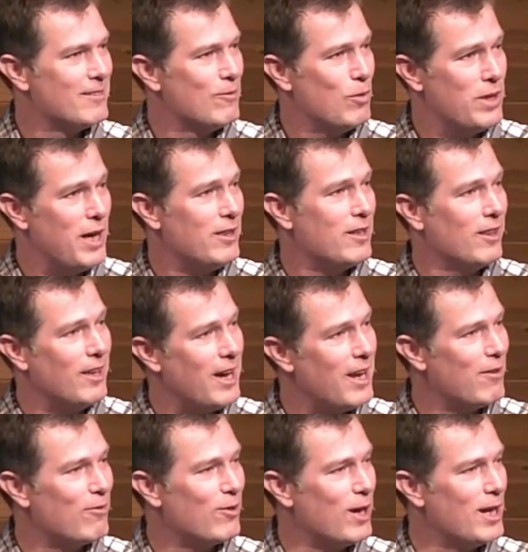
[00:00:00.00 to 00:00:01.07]
without the light
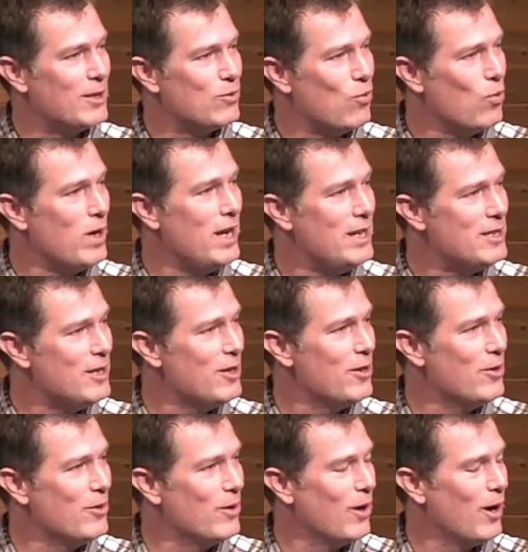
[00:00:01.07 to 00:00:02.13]
of Christ, we
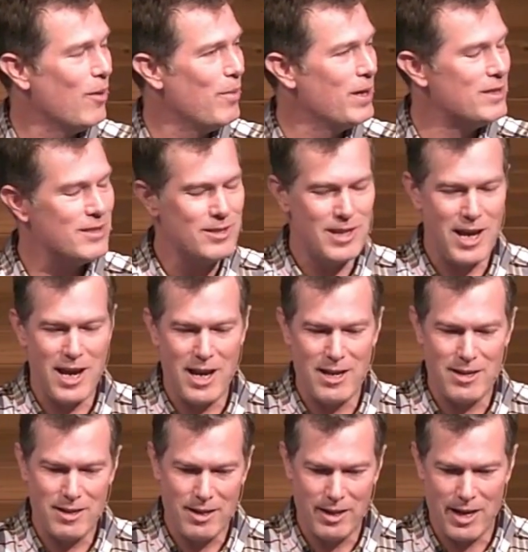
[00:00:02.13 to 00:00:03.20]
too are but
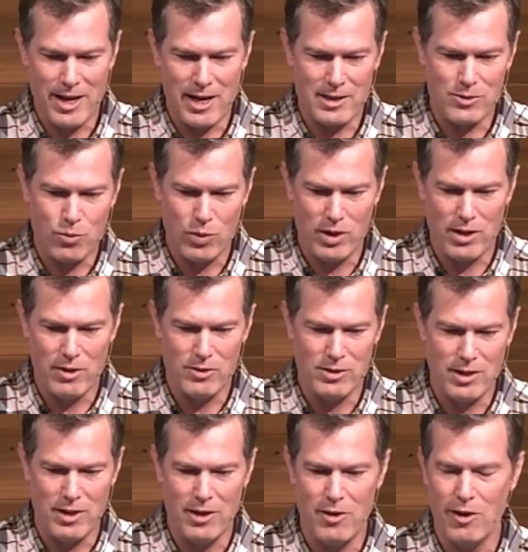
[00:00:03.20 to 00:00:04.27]
stained glass windows
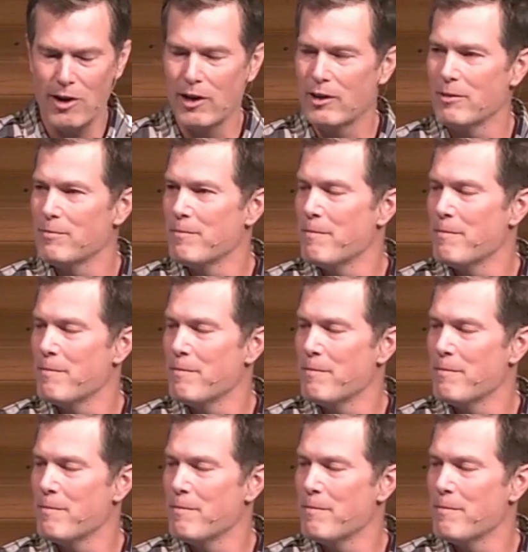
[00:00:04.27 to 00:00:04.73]
in the dark.